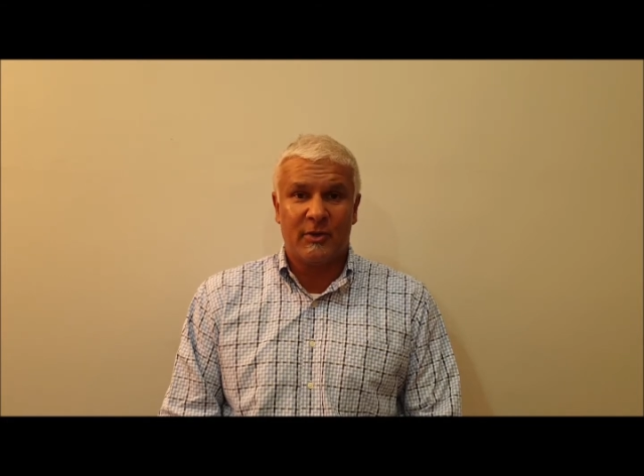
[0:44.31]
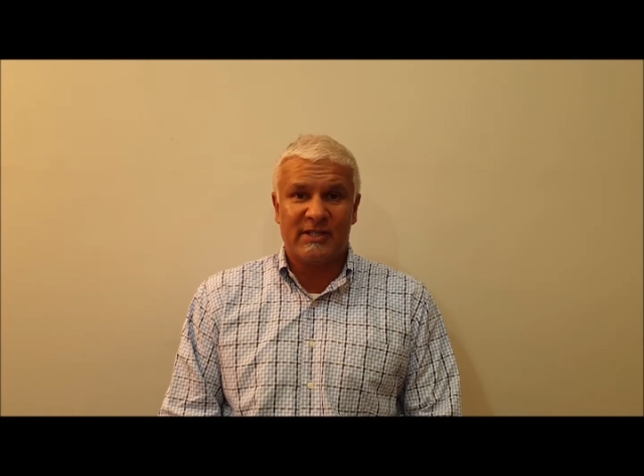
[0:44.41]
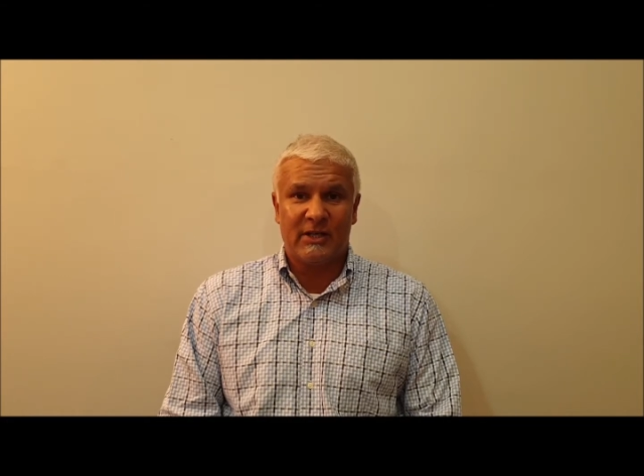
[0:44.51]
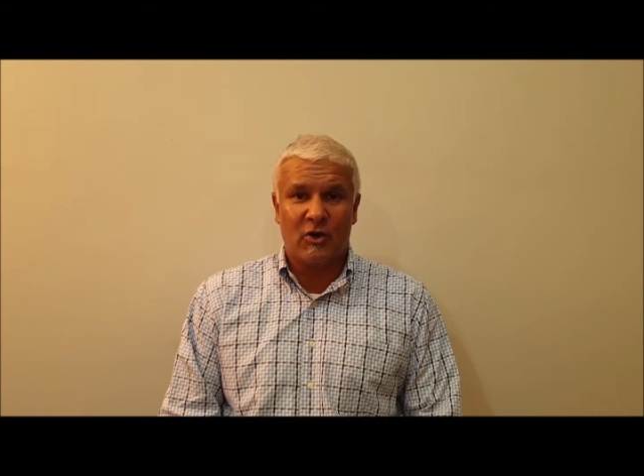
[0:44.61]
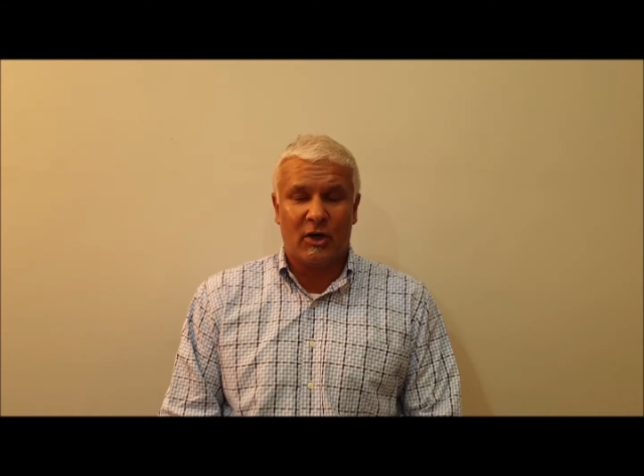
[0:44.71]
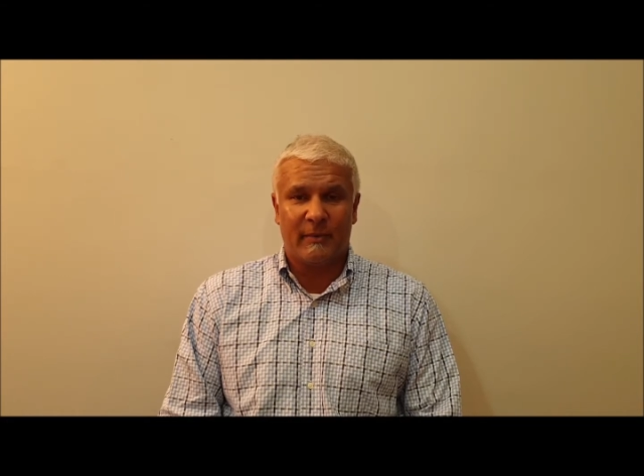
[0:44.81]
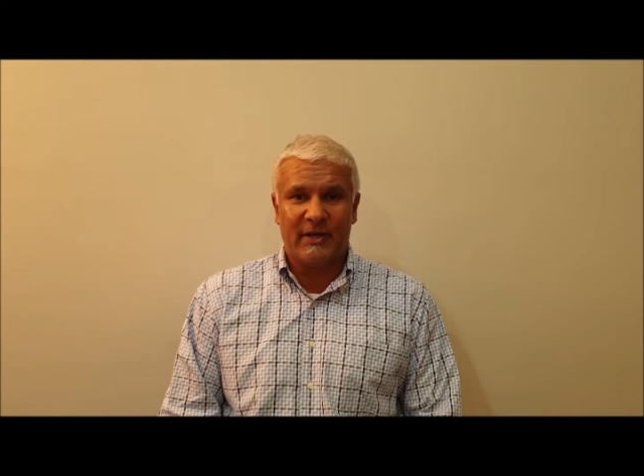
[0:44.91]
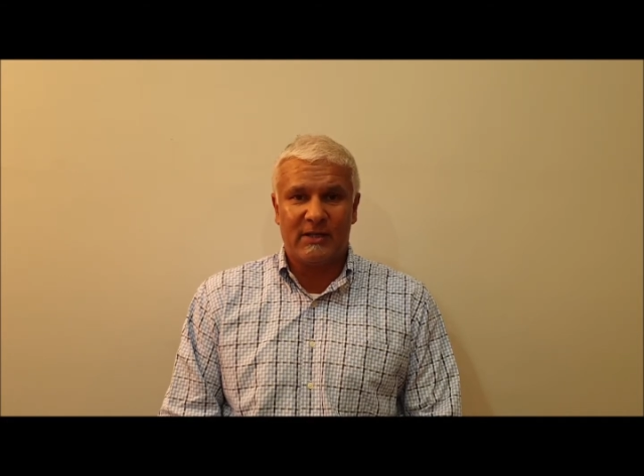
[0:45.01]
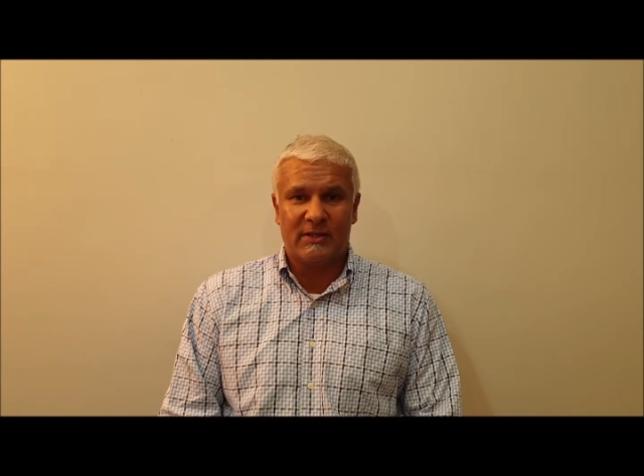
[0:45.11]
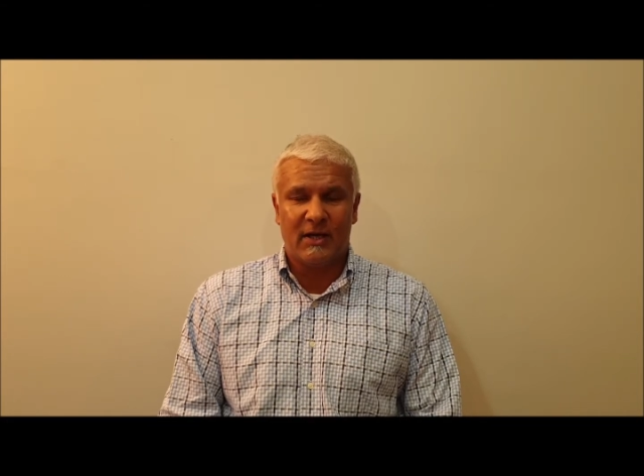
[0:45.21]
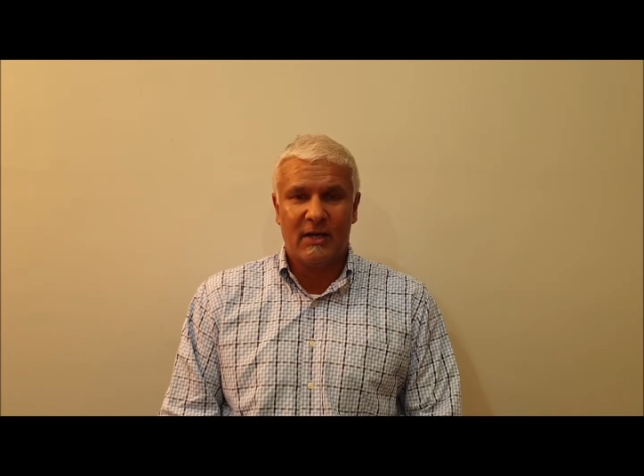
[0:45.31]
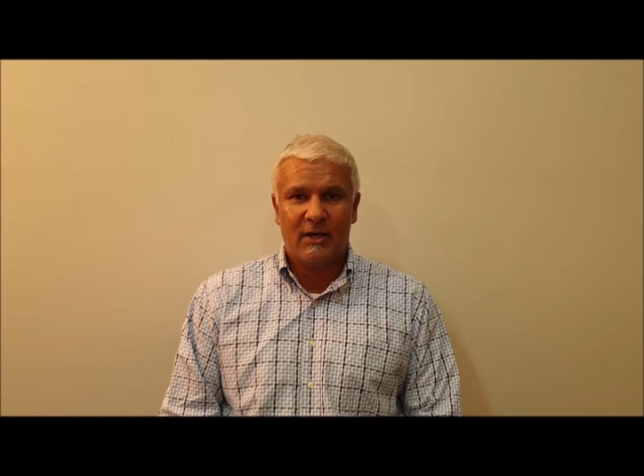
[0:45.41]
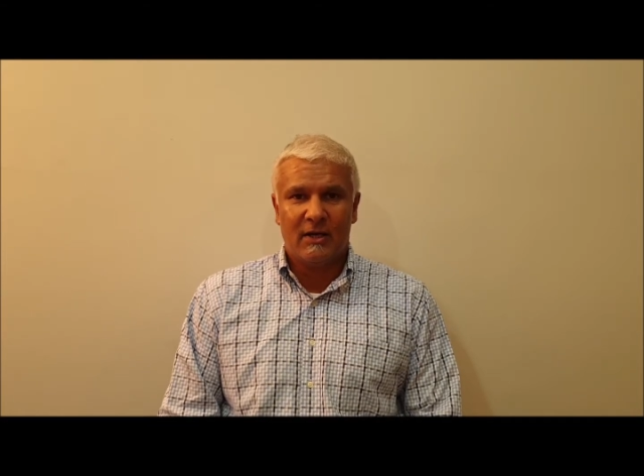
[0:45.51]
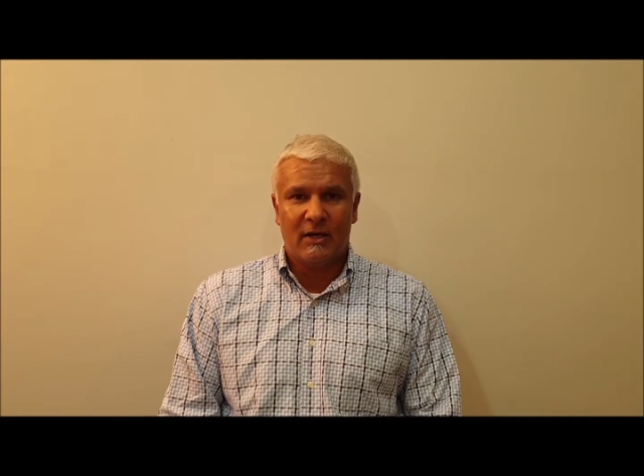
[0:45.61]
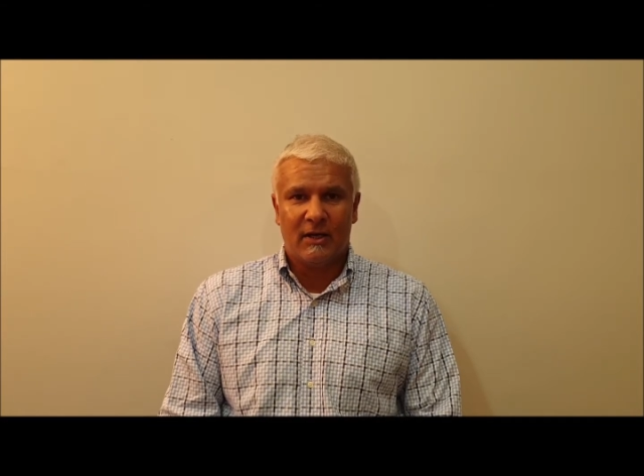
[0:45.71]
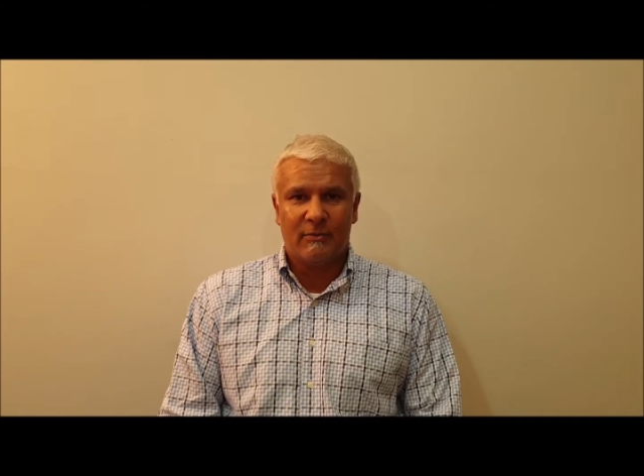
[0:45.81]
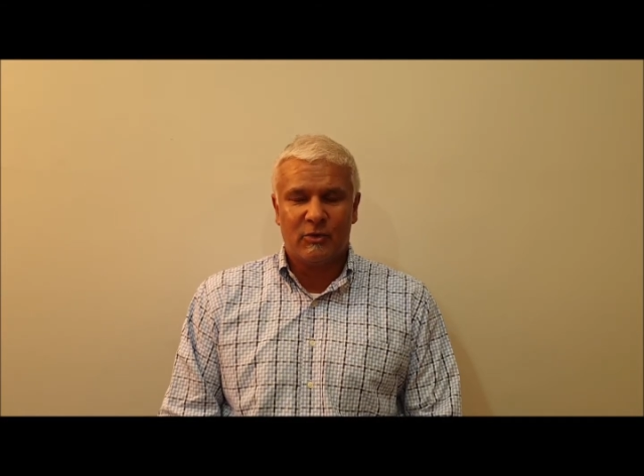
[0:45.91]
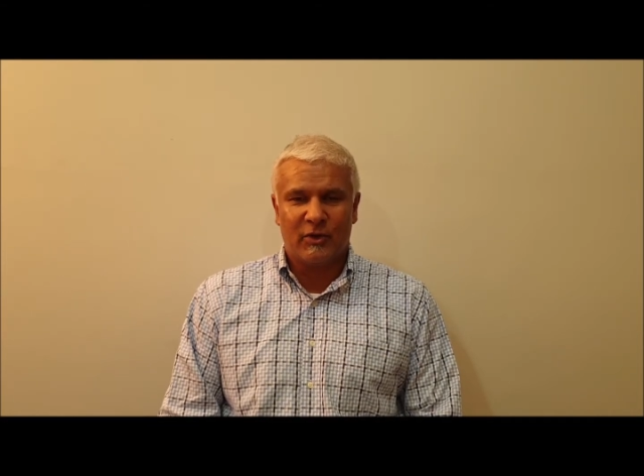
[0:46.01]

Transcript: US economy is sort